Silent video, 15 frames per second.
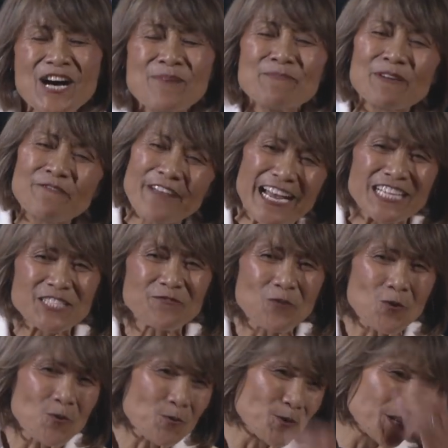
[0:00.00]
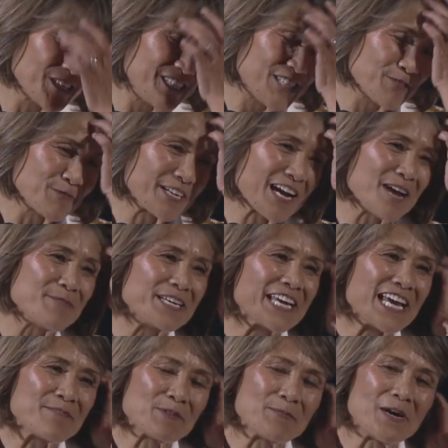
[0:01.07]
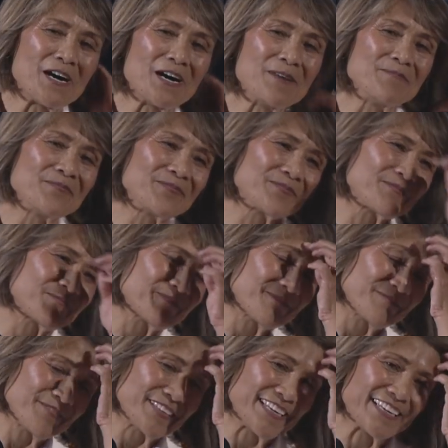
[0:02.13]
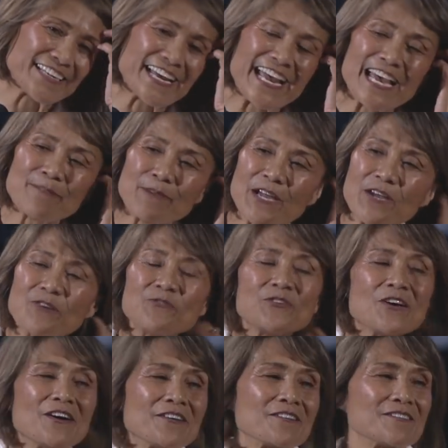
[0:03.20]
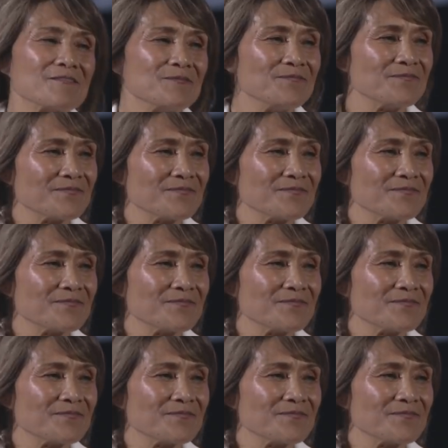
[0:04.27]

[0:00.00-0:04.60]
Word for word: But fast forward to when I became a mom, and I had my own daughter.